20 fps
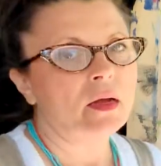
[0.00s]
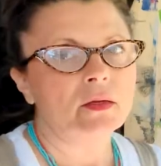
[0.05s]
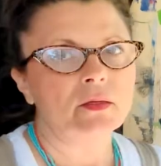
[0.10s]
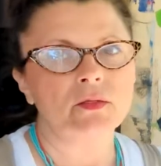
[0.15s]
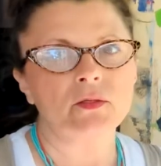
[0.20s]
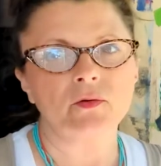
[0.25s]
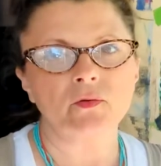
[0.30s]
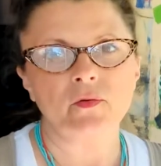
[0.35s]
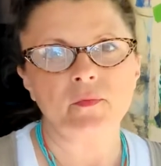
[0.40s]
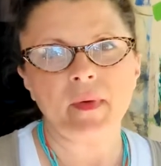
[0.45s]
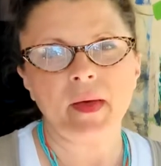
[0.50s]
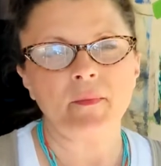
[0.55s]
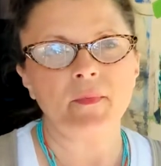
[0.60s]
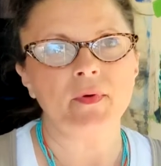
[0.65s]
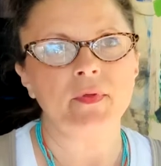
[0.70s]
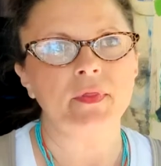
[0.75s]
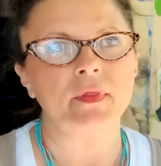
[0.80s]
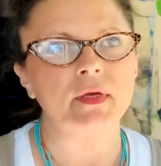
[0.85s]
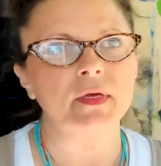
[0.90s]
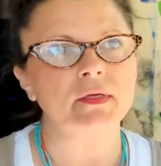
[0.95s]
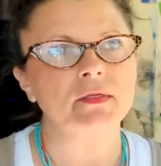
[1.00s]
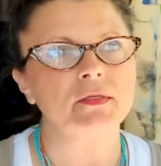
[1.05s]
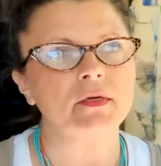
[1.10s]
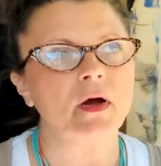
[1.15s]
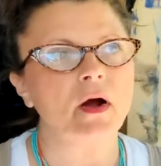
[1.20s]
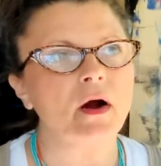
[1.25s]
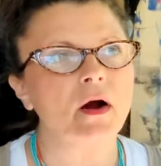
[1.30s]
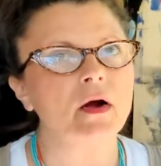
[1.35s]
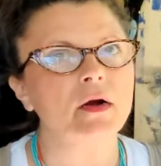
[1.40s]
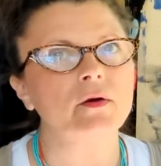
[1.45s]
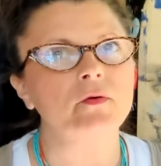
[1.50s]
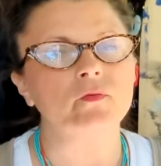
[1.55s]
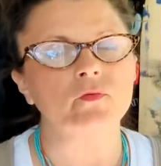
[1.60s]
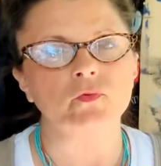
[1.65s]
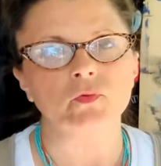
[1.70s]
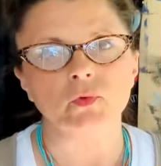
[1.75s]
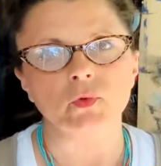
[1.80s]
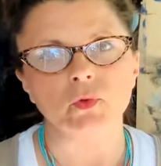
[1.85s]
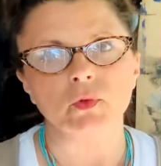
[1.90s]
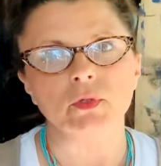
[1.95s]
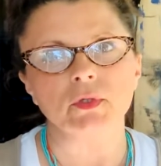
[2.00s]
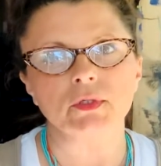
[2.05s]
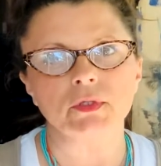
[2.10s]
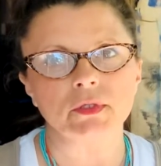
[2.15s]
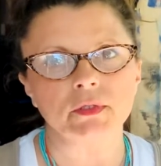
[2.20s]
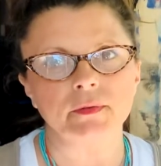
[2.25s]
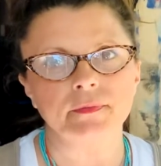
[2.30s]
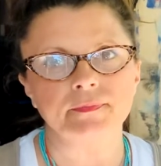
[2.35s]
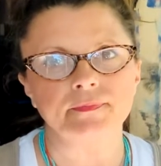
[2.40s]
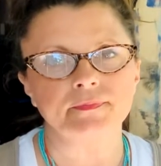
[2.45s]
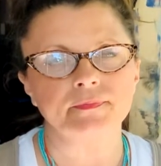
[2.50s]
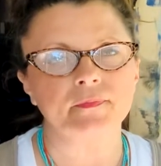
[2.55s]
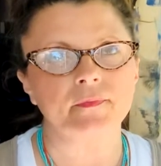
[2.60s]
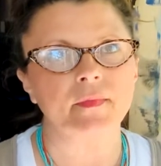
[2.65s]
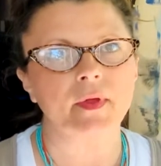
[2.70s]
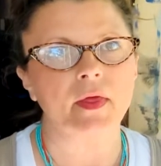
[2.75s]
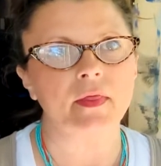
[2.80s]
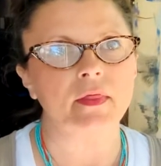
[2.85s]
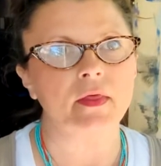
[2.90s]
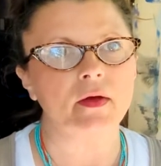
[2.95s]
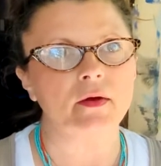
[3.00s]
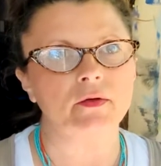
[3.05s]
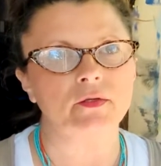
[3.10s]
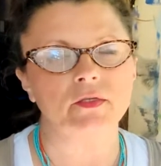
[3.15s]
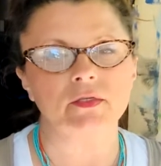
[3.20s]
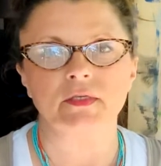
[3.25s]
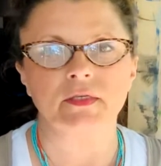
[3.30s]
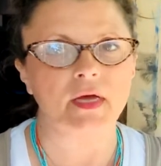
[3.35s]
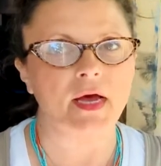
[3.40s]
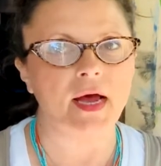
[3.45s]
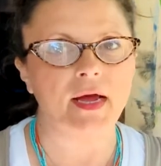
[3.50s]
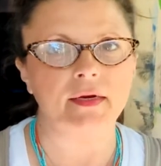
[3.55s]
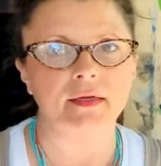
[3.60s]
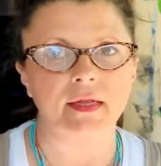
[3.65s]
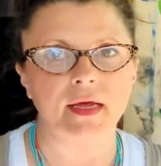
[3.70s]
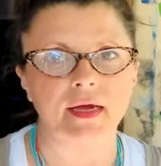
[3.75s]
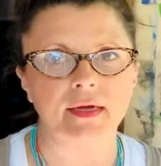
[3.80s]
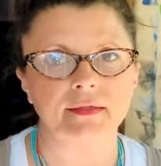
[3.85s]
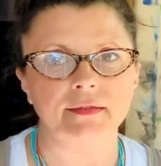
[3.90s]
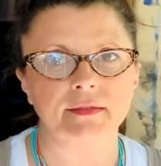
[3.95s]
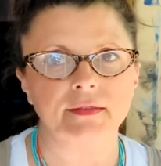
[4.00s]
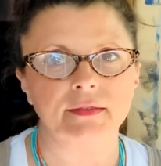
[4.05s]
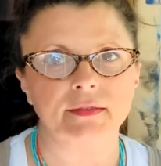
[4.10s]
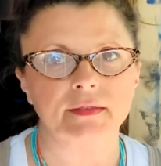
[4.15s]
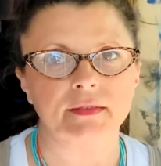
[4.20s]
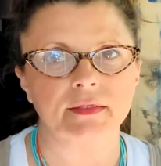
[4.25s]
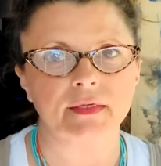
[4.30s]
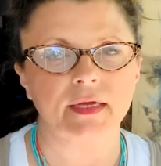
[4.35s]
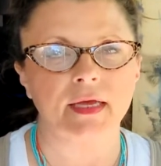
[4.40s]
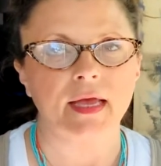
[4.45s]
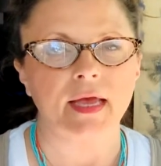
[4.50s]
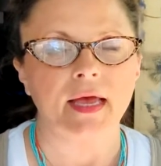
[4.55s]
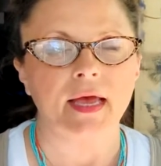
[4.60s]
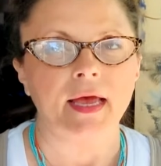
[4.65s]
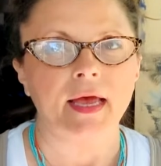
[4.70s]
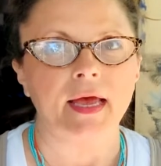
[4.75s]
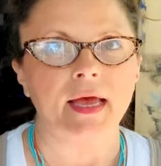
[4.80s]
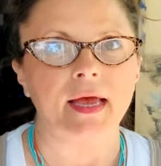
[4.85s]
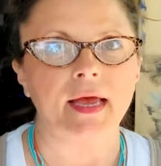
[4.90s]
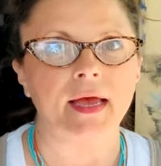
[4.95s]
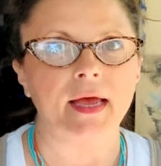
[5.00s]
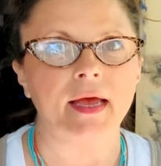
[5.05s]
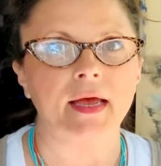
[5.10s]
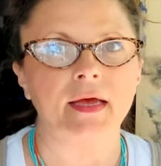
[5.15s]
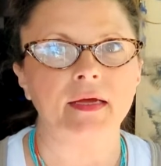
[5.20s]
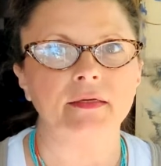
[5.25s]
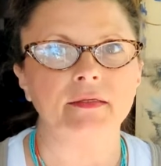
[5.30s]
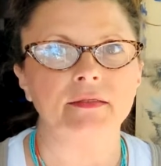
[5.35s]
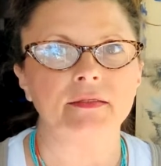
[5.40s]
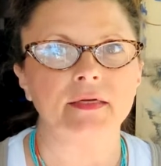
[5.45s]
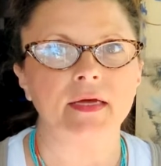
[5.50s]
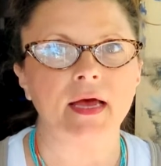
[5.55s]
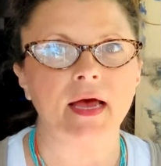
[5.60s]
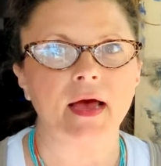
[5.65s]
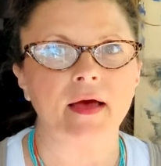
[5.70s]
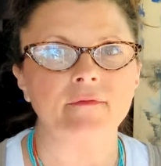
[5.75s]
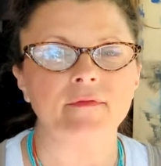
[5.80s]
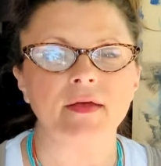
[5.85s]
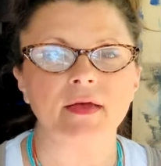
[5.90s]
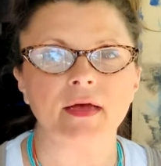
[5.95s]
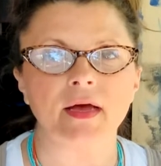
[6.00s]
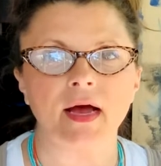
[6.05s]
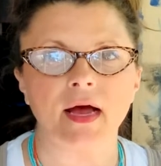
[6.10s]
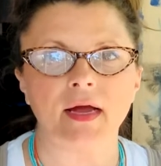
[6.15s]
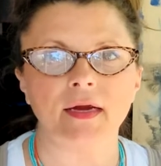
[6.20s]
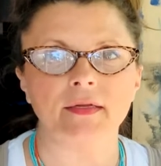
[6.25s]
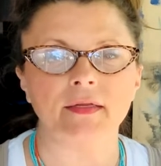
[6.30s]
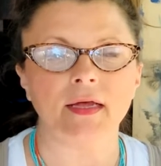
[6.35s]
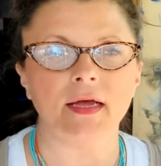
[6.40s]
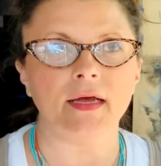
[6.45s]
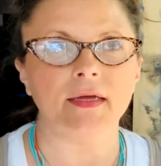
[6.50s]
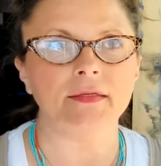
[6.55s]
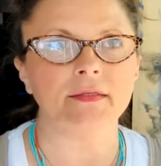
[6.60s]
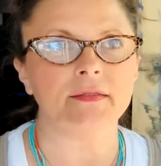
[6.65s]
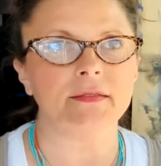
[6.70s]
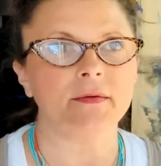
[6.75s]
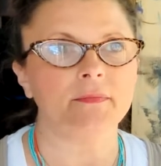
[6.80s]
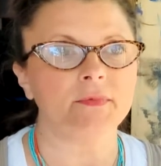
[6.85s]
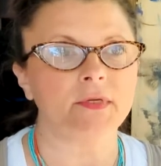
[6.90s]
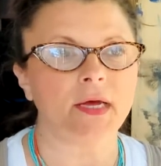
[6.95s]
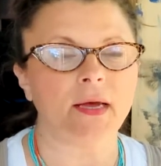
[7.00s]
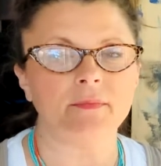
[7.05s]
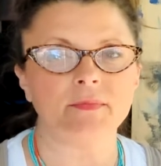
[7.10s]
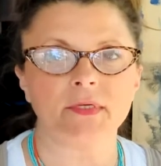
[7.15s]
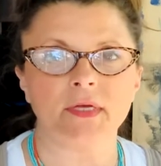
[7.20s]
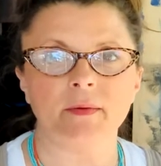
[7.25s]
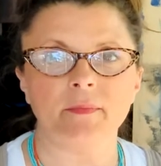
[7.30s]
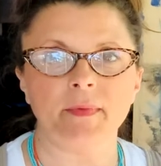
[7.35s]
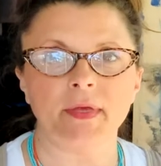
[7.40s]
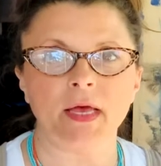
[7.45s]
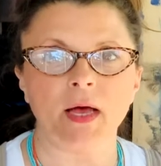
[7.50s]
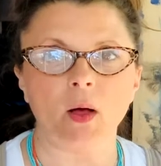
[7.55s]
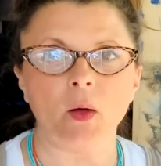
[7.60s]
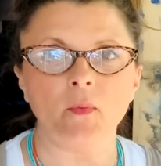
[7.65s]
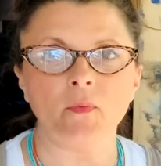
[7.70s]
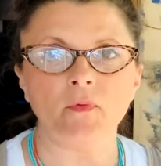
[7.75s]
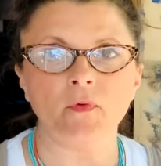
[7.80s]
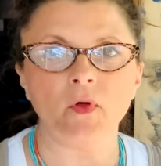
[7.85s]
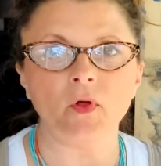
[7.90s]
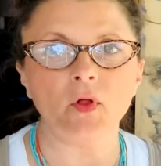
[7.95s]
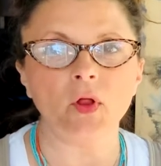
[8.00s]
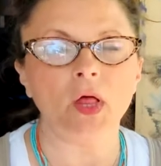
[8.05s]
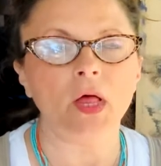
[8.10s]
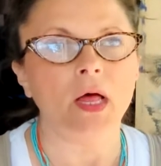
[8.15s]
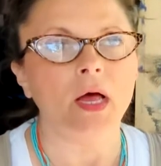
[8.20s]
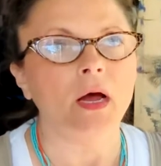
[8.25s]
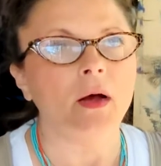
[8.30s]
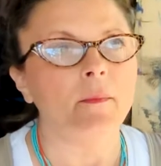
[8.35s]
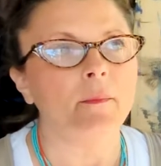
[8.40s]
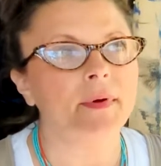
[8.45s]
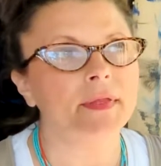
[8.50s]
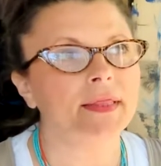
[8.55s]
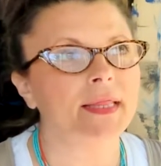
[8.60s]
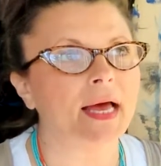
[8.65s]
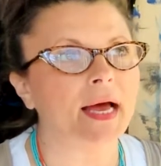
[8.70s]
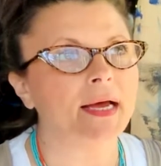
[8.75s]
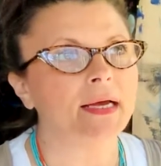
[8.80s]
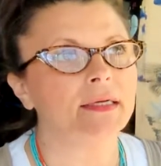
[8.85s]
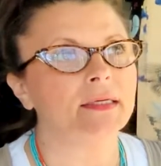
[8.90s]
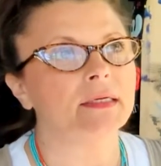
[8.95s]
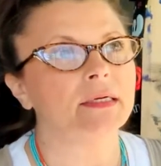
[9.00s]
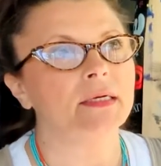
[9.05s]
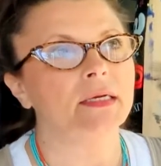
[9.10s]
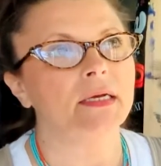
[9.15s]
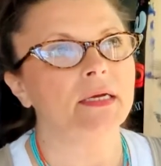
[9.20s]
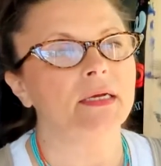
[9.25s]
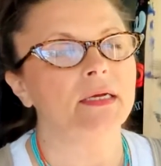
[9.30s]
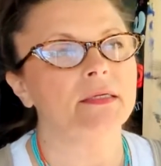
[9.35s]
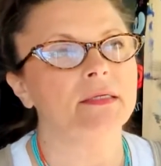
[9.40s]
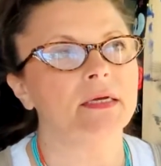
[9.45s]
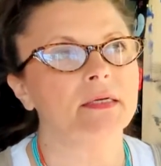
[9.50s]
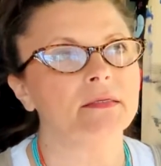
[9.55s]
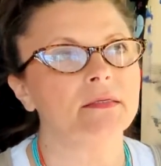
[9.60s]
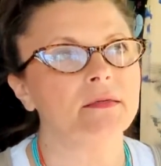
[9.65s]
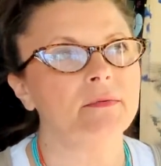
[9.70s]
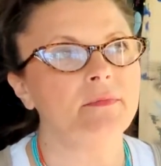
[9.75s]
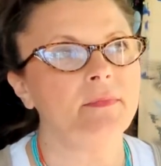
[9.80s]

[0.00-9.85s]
So remember, these aren't rules, they're just guidelines. And having guidelines sometimes can be helpful, but that doesn't